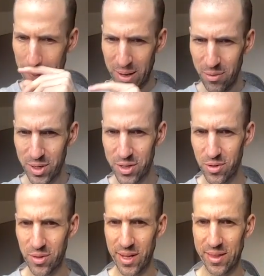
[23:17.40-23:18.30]
He would
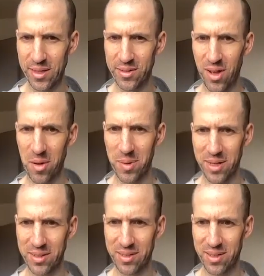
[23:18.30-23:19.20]
do like these
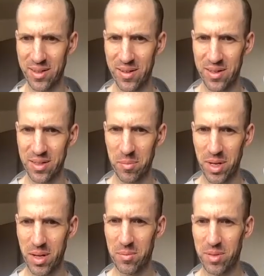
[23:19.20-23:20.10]
comics
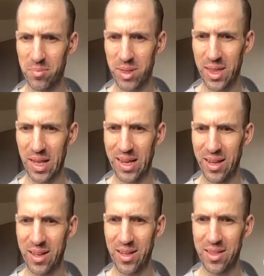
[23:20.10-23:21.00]
sometimes, but they
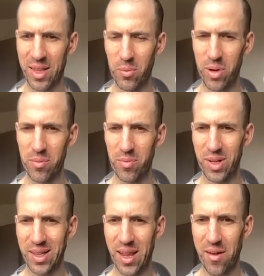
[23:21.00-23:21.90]
they wouldn't
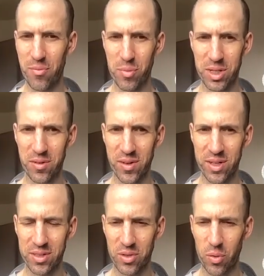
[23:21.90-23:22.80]
really have much of a
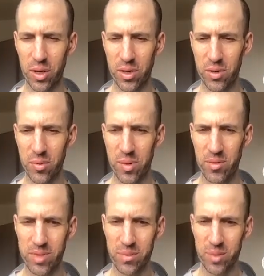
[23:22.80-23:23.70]
story to them. They would
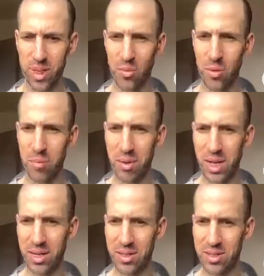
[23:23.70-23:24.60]
just be like one
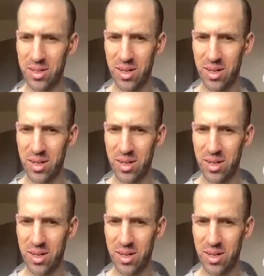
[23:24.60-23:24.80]
page,